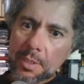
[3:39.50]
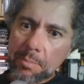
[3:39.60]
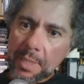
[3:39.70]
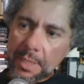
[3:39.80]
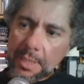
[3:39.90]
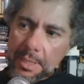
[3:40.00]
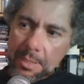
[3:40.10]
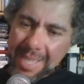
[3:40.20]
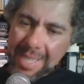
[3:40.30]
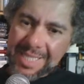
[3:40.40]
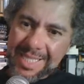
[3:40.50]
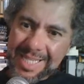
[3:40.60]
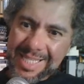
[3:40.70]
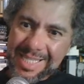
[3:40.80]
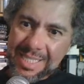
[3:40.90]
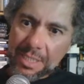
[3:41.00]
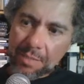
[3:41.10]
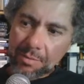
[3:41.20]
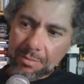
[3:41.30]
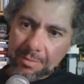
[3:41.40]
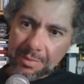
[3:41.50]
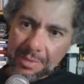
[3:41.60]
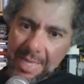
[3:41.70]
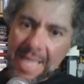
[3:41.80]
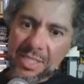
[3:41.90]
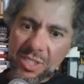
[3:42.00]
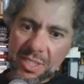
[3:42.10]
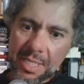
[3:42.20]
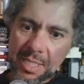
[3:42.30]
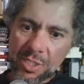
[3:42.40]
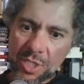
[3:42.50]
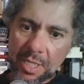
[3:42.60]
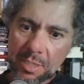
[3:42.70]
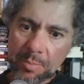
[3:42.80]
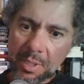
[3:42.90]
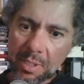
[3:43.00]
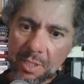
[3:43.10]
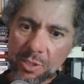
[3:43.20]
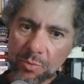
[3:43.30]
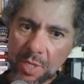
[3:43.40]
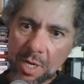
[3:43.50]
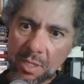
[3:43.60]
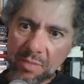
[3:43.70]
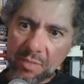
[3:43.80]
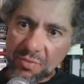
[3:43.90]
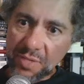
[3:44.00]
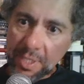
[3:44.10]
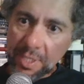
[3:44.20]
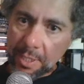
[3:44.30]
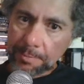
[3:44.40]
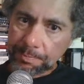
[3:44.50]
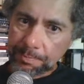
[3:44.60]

But it makes us less intelligent because we are in fear,